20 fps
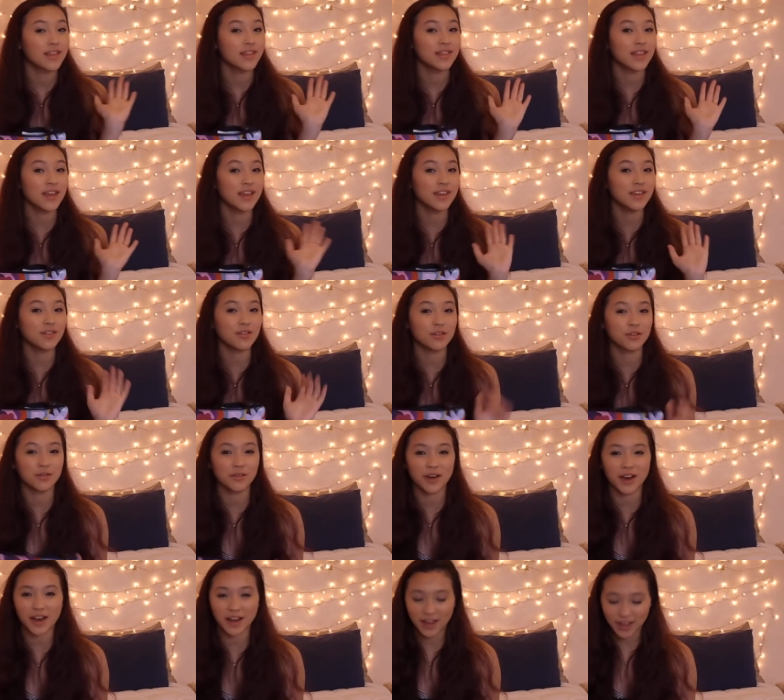thank you,
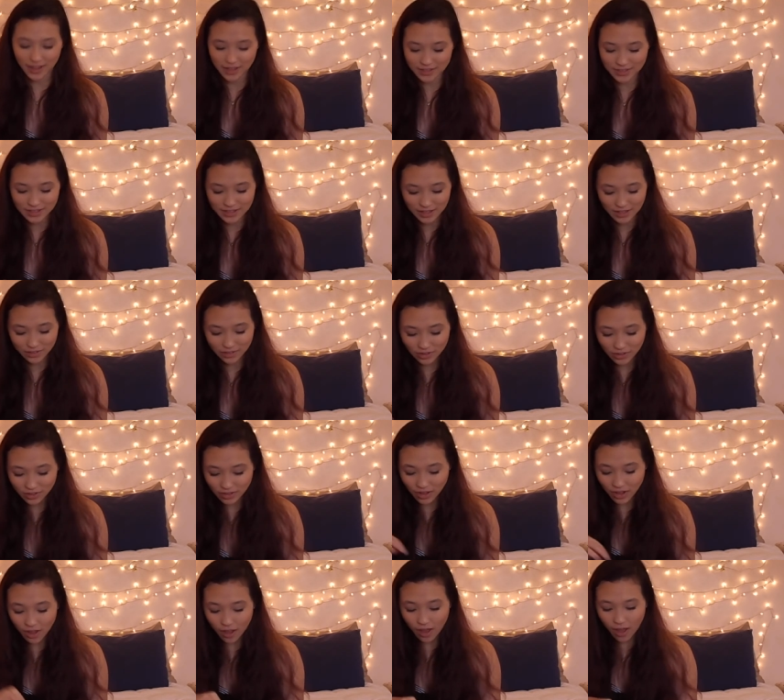aunt and uncle.
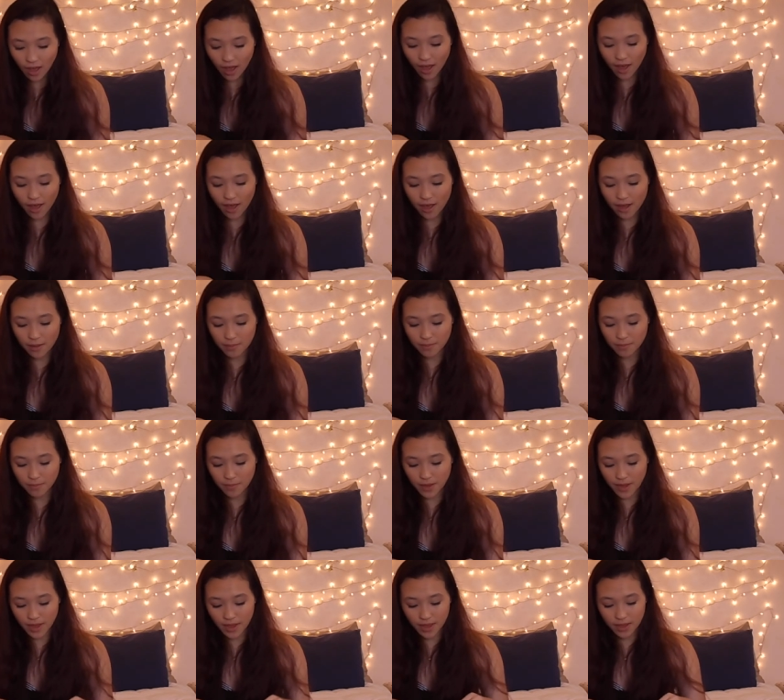Um,
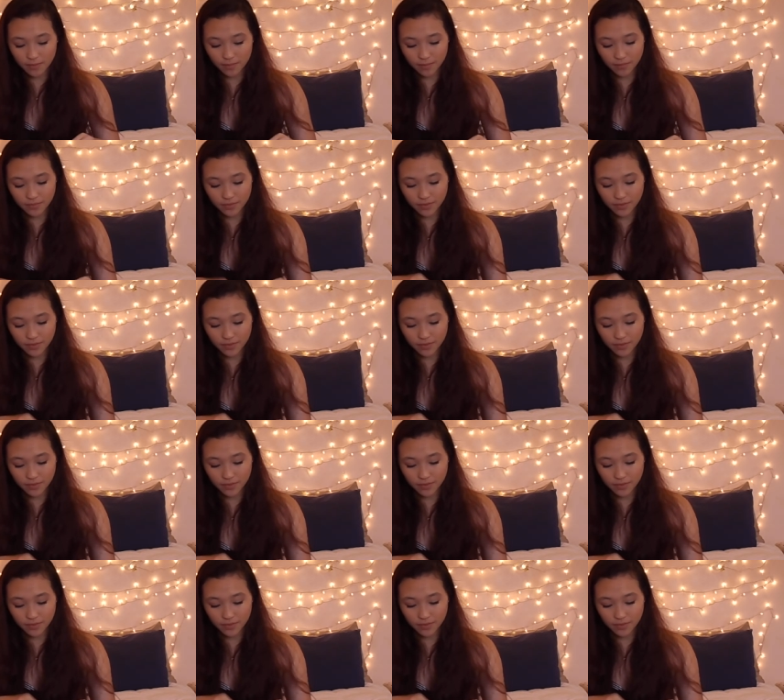but